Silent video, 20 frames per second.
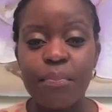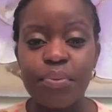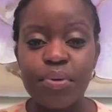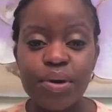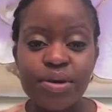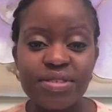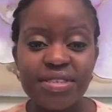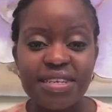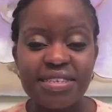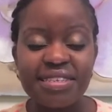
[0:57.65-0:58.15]

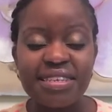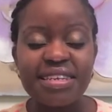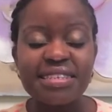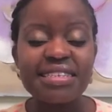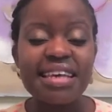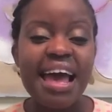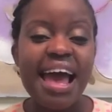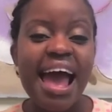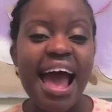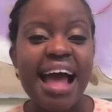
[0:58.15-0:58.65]
processes
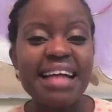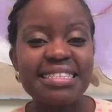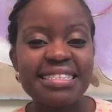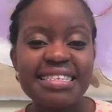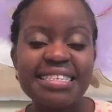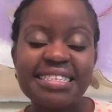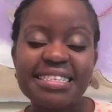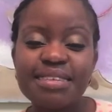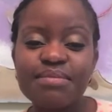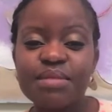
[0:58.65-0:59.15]
and
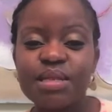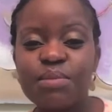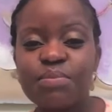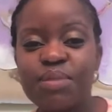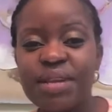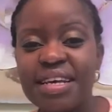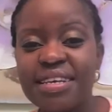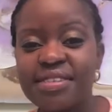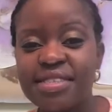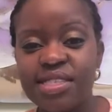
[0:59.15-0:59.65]
systems in
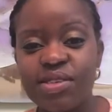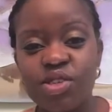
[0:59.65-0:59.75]
place